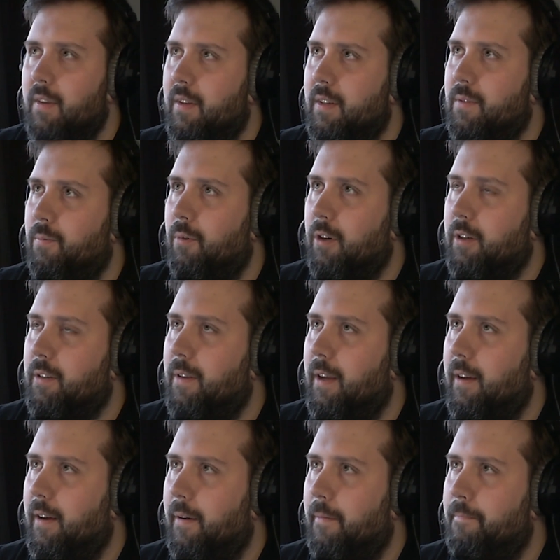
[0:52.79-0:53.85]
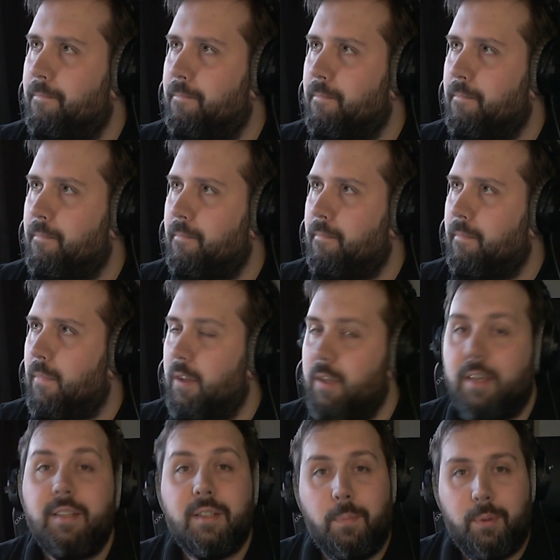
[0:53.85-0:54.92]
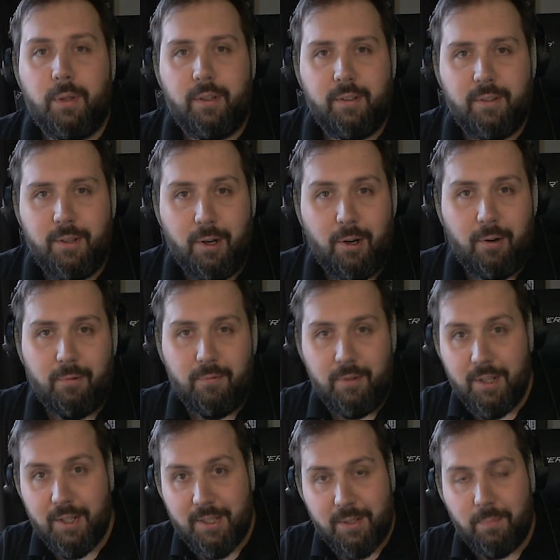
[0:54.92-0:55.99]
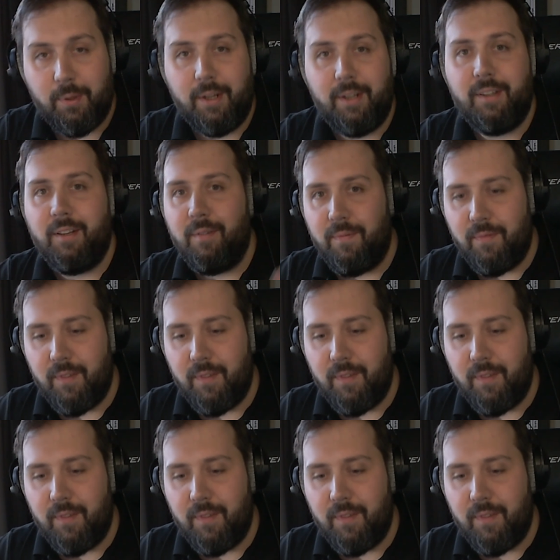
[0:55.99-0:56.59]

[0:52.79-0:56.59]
this word uh, discipline you know discipline